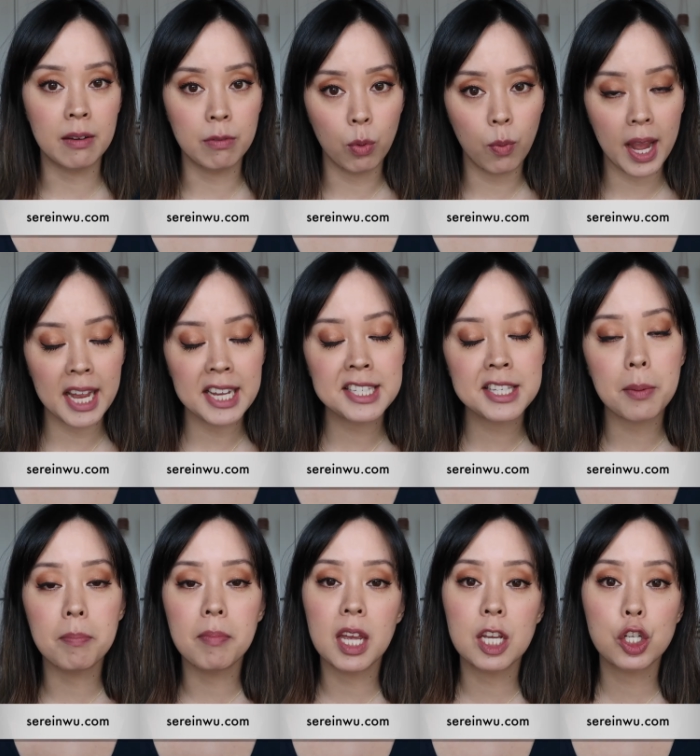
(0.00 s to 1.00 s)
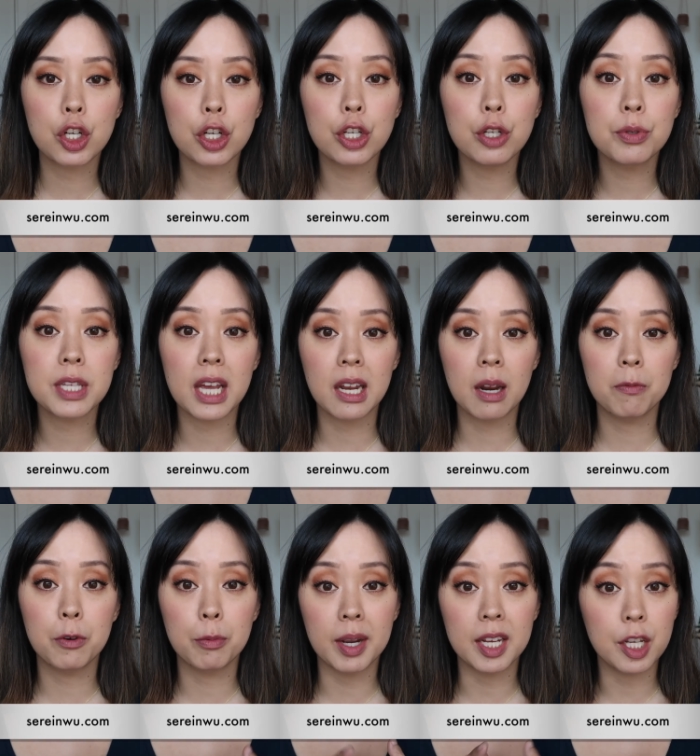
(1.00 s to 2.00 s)
giveaways, make sure you sign
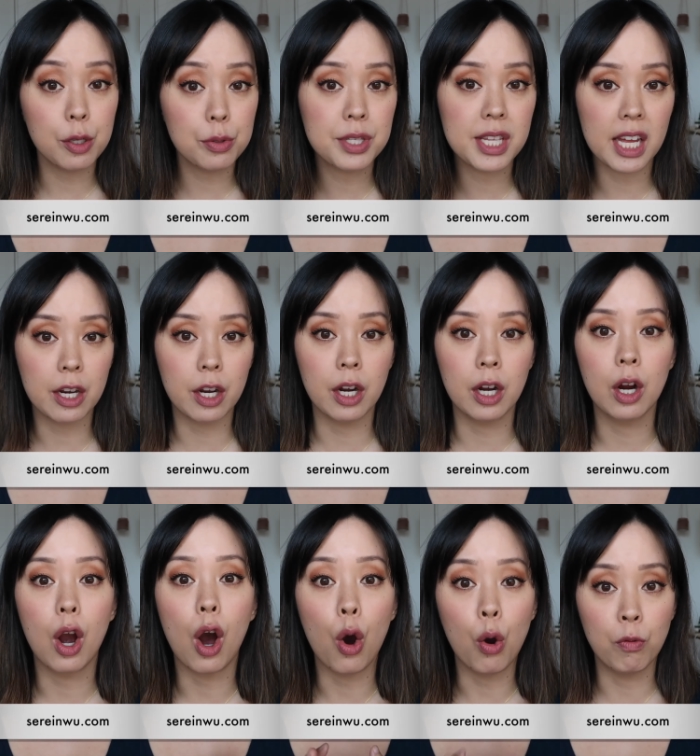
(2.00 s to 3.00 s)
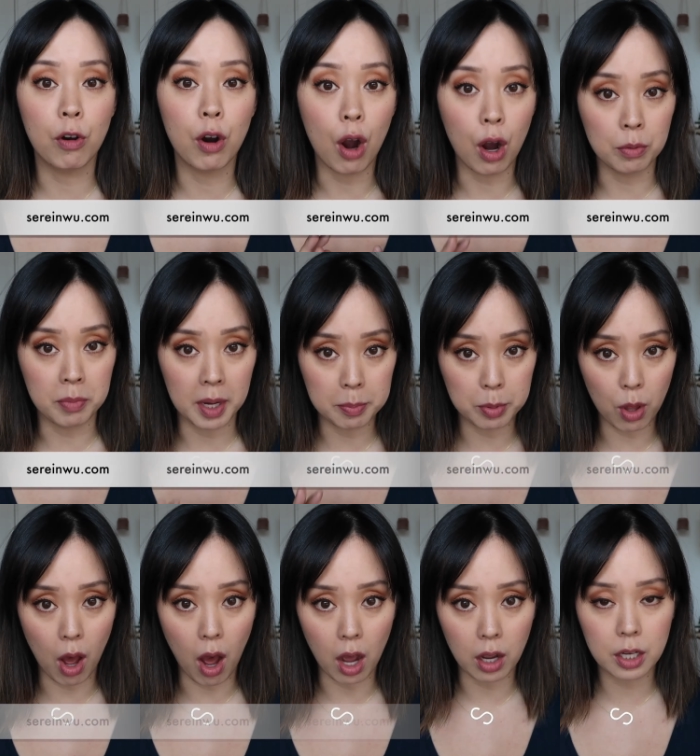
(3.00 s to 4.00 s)
up for my newsletter over on my
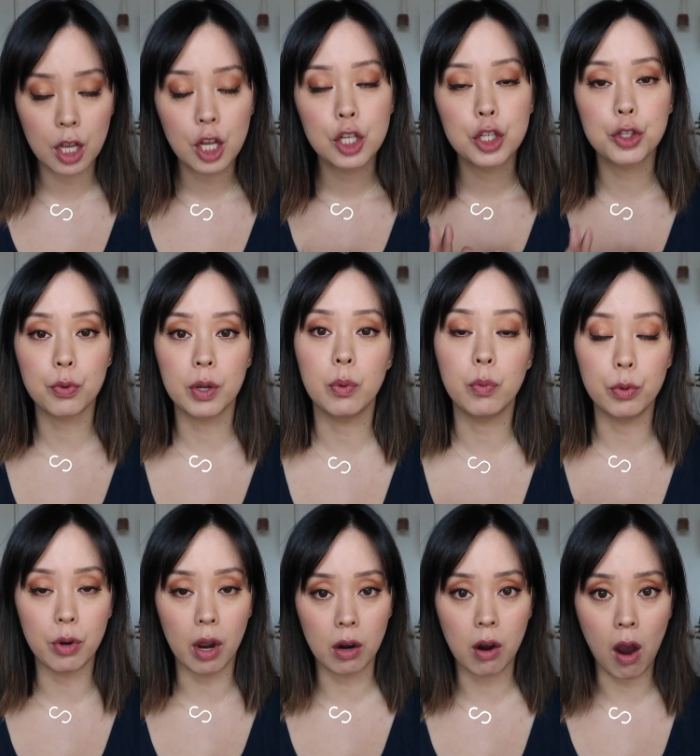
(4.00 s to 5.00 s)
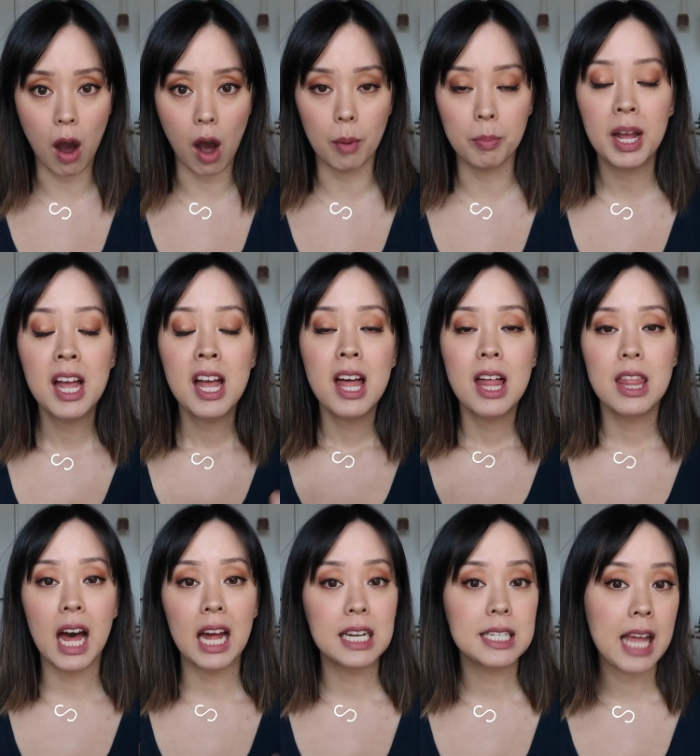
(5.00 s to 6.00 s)
blog, serenelou.com.
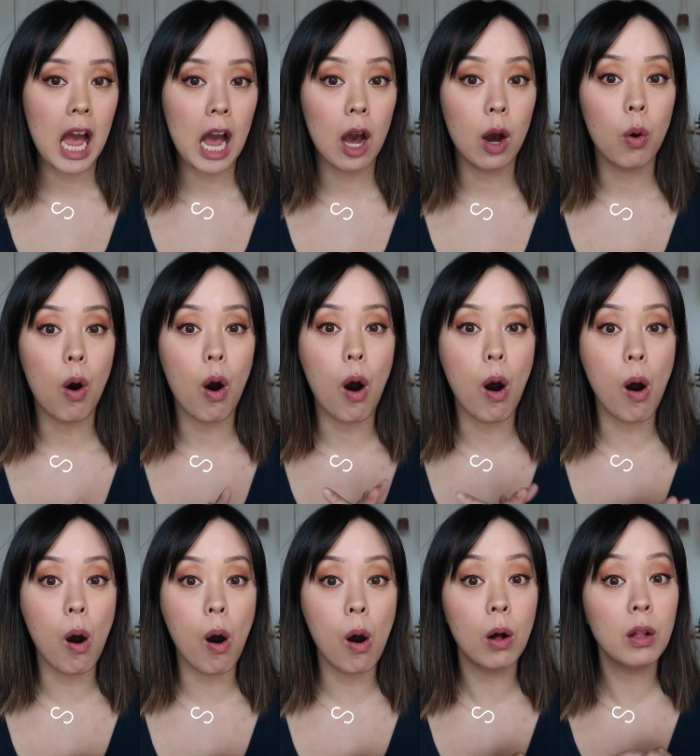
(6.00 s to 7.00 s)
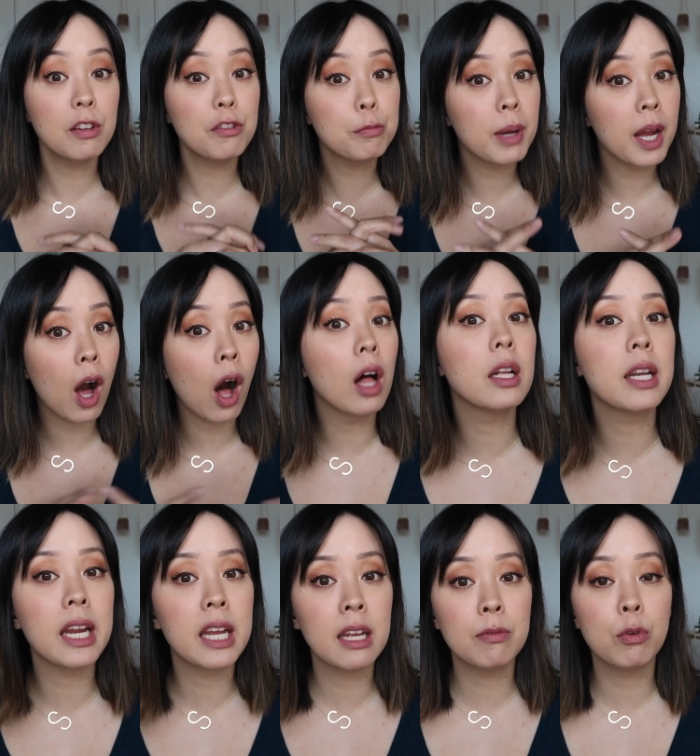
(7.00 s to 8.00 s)
That is how all of my
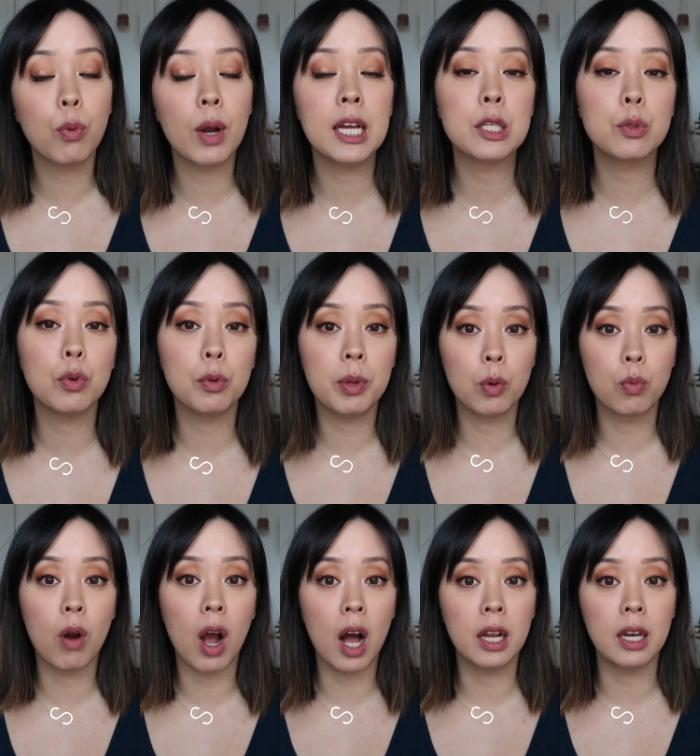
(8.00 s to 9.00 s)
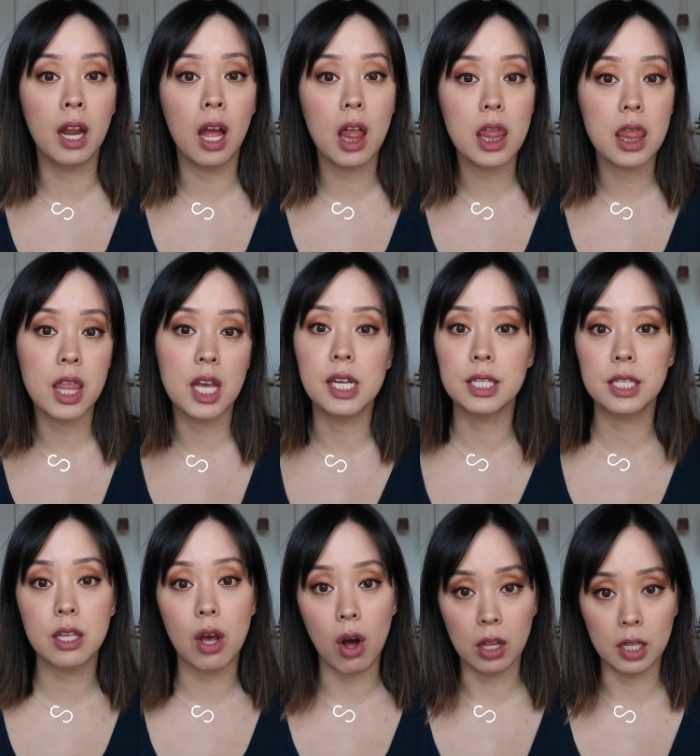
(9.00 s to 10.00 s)
holiday giveaways will be run
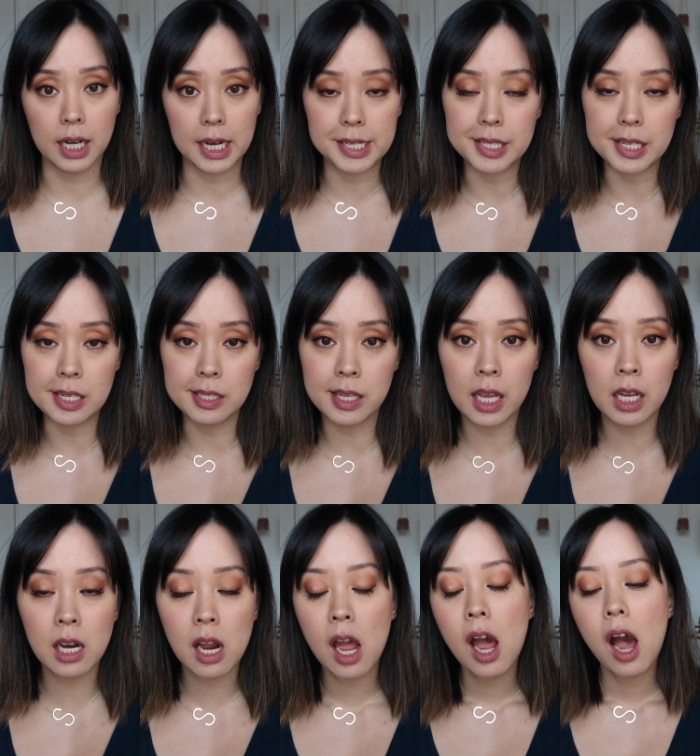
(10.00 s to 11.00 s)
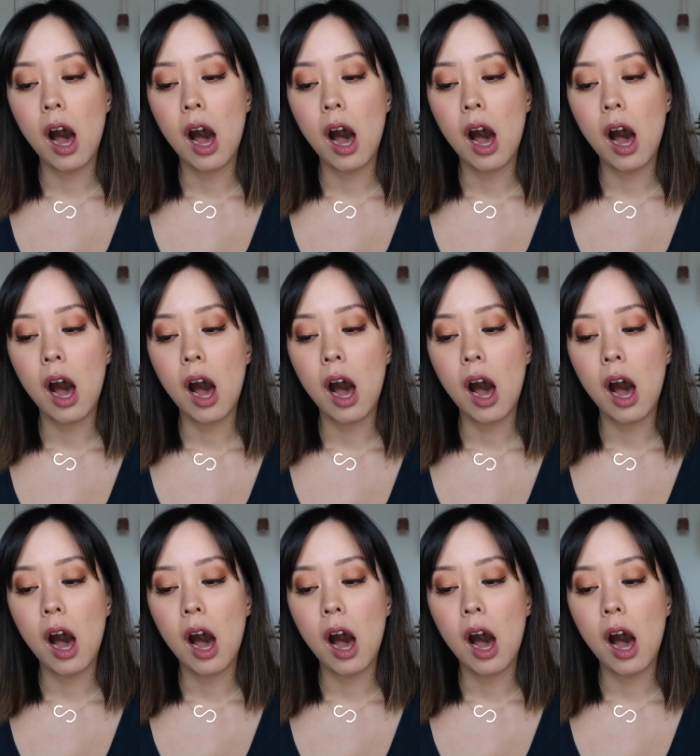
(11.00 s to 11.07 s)
this holiday season.